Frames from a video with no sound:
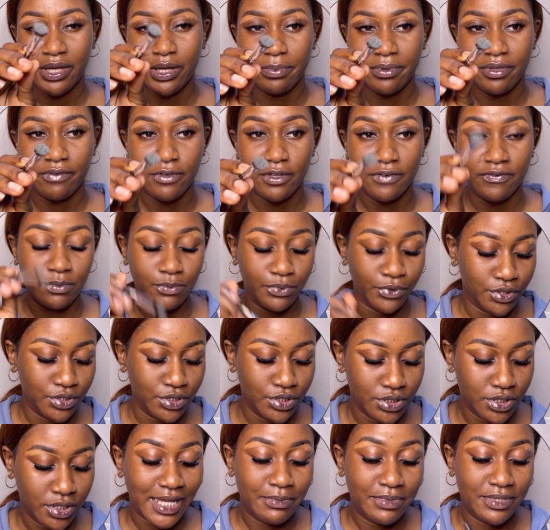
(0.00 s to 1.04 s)
up a fluffy
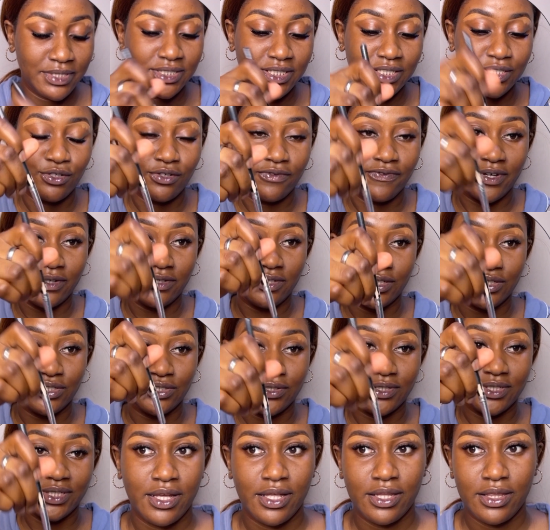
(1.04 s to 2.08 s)
brush, dab it in your
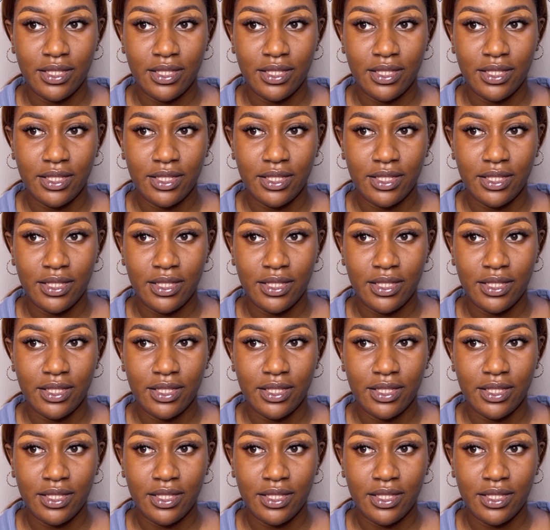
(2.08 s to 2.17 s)
foundation, and